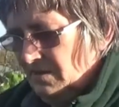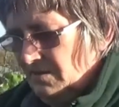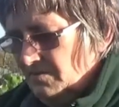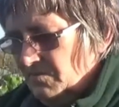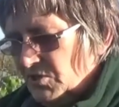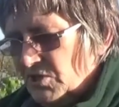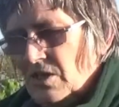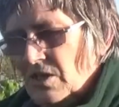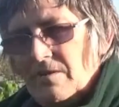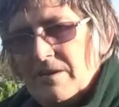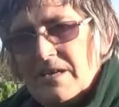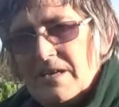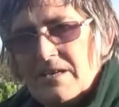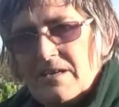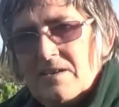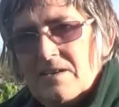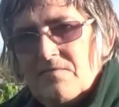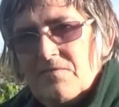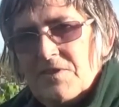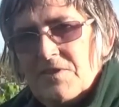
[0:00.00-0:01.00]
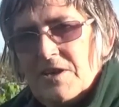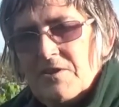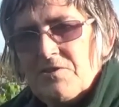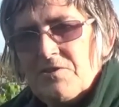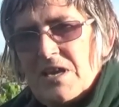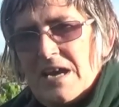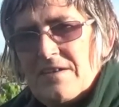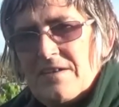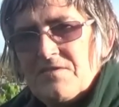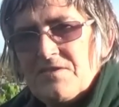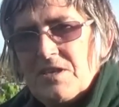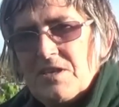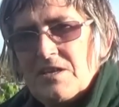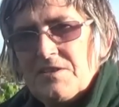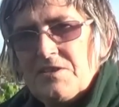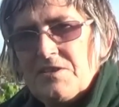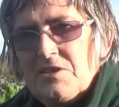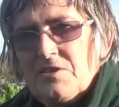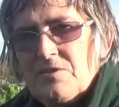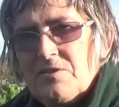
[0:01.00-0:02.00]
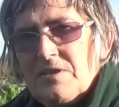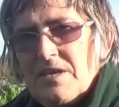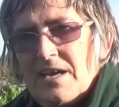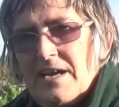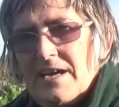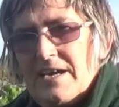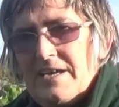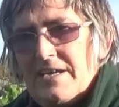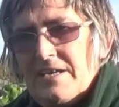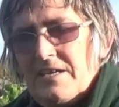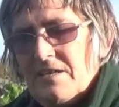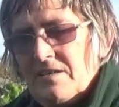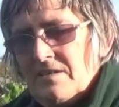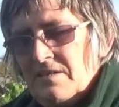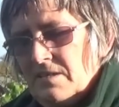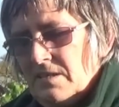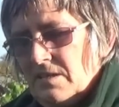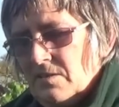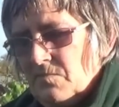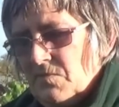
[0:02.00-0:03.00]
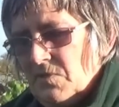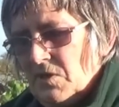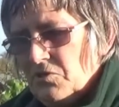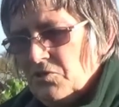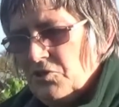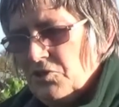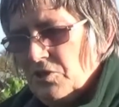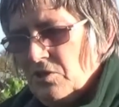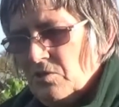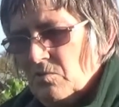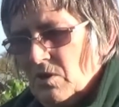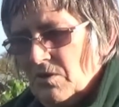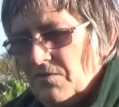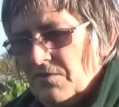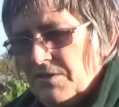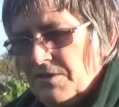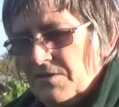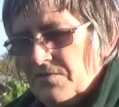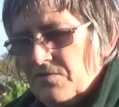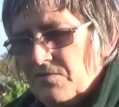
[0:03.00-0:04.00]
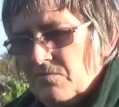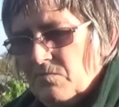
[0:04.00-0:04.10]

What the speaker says: I'm sorry, for those outside the UK, I'm not sure what the